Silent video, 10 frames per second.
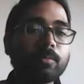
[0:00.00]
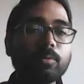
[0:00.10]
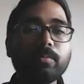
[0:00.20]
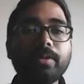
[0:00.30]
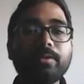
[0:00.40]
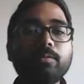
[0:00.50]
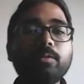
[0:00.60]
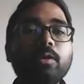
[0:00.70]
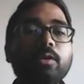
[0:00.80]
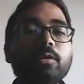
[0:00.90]
2 by
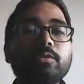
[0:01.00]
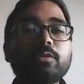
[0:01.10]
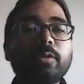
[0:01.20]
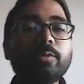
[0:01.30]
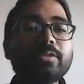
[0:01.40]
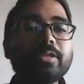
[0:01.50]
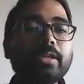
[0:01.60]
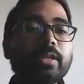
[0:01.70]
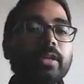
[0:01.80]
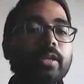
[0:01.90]
2. So now you
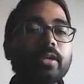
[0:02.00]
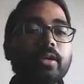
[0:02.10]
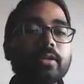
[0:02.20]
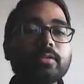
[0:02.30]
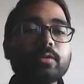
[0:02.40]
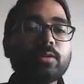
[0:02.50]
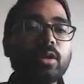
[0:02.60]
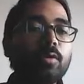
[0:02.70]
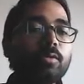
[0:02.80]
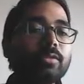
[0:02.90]
see. So
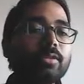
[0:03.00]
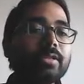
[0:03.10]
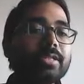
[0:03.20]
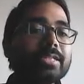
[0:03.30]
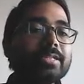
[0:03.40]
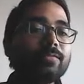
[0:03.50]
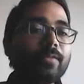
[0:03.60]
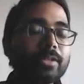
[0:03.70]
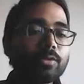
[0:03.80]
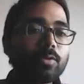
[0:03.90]
now this is
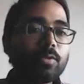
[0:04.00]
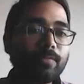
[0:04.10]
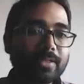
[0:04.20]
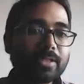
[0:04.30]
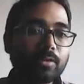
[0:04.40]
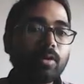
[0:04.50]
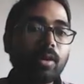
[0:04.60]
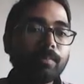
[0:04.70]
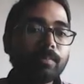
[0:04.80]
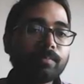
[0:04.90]
first row, first
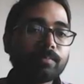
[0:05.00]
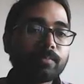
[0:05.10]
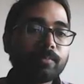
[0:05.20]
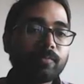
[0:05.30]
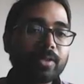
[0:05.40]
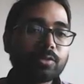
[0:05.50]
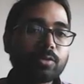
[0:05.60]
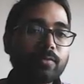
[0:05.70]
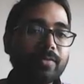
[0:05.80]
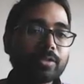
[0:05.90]
column.
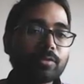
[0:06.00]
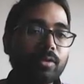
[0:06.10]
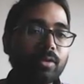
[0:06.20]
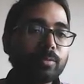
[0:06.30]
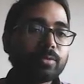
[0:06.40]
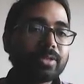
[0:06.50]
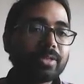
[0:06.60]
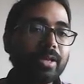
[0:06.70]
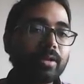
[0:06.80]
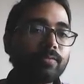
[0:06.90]
First row, first column. You
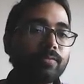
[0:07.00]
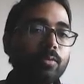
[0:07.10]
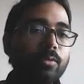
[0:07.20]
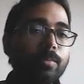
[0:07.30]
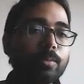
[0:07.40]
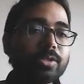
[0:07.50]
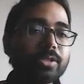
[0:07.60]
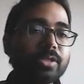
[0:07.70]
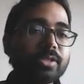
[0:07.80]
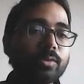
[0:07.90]
see there are 4
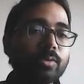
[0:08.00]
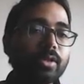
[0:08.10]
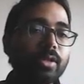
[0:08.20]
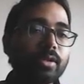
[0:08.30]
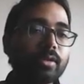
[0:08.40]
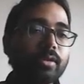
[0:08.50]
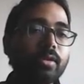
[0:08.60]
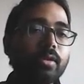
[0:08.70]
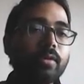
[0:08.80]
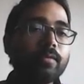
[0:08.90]
positions over here.
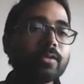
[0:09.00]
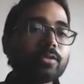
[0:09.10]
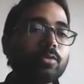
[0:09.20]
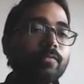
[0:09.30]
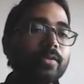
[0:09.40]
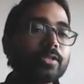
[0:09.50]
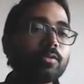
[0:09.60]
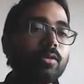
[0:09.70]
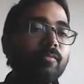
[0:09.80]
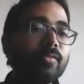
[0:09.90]
First row,
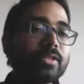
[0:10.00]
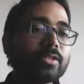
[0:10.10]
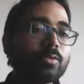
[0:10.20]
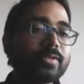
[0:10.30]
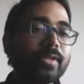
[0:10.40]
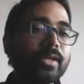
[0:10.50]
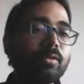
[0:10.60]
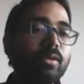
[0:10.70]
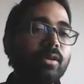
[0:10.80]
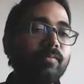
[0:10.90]
first column, first row,
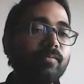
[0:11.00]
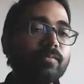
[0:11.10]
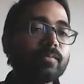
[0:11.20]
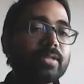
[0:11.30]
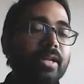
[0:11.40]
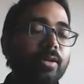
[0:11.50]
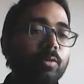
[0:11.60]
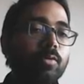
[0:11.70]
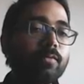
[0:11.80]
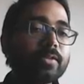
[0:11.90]
second column,
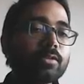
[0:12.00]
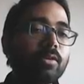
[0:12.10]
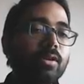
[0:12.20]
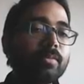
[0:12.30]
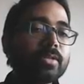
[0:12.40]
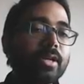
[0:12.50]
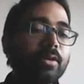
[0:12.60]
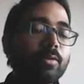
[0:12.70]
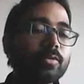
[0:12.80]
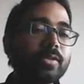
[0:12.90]
second row, first column,
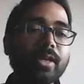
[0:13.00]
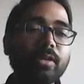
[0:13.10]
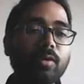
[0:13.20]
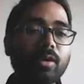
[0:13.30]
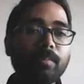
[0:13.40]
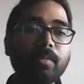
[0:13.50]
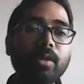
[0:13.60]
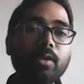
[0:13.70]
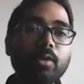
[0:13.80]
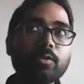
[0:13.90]
second row, second column.
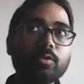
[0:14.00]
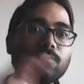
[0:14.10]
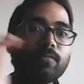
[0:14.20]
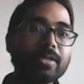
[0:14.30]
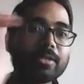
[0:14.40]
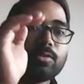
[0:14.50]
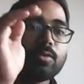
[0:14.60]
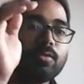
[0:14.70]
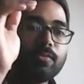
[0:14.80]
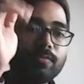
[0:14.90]
So first
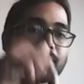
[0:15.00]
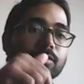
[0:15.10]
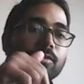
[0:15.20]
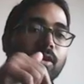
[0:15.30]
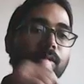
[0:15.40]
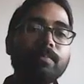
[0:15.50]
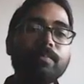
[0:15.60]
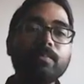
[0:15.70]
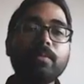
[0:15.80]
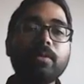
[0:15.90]
row, first column,